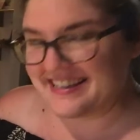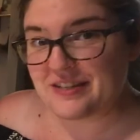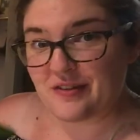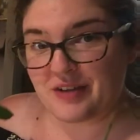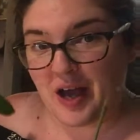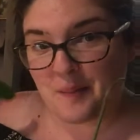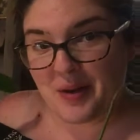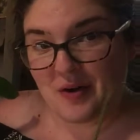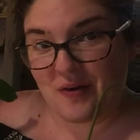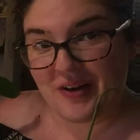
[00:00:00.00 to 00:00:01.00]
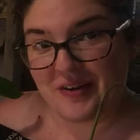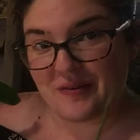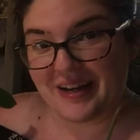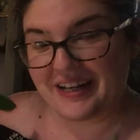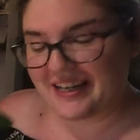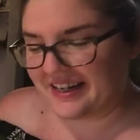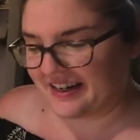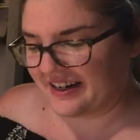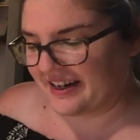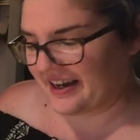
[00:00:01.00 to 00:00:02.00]
so I've got my Hoya right
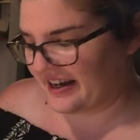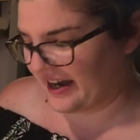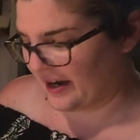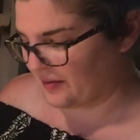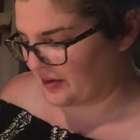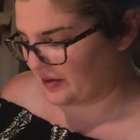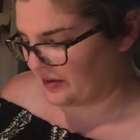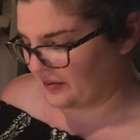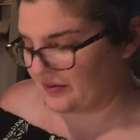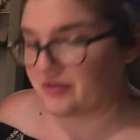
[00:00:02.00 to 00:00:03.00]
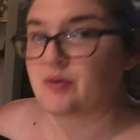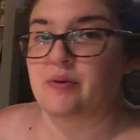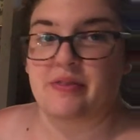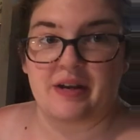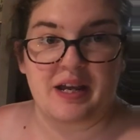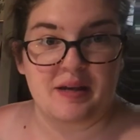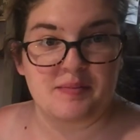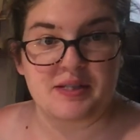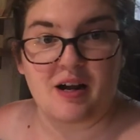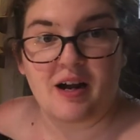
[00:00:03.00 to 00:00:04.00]
here and I will review what the
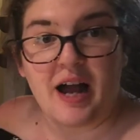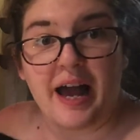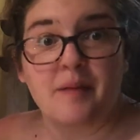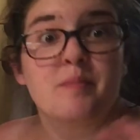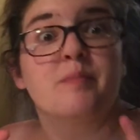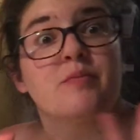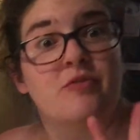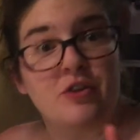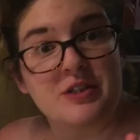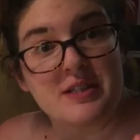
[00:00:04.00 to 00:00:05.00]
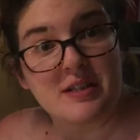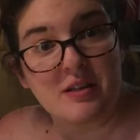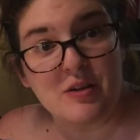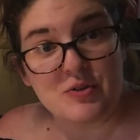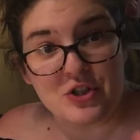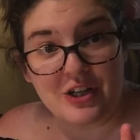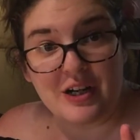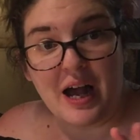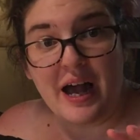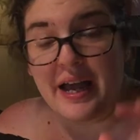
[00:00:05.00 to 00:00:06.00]
names are. I, full disclosure,
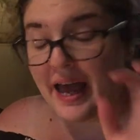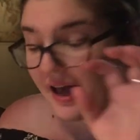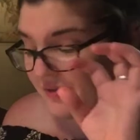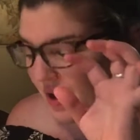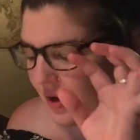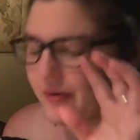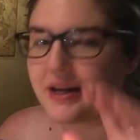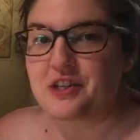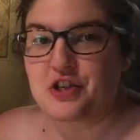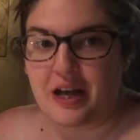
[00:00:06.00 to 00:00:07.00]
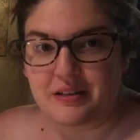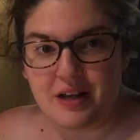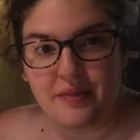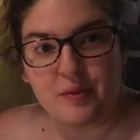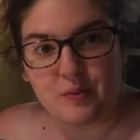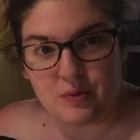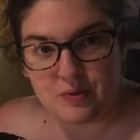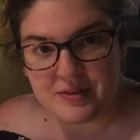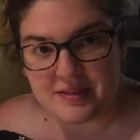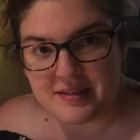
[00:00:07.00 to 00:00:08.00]
I have already checked on the
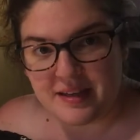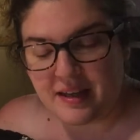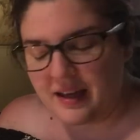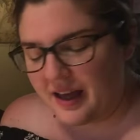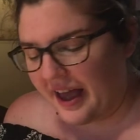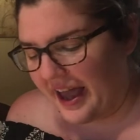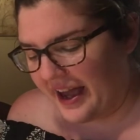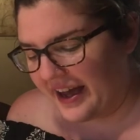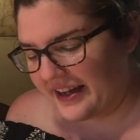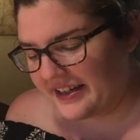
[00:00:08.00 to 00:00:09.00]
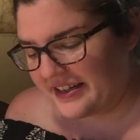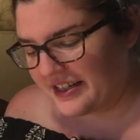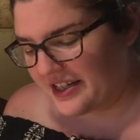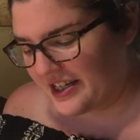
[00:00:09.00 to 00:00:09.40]
roots and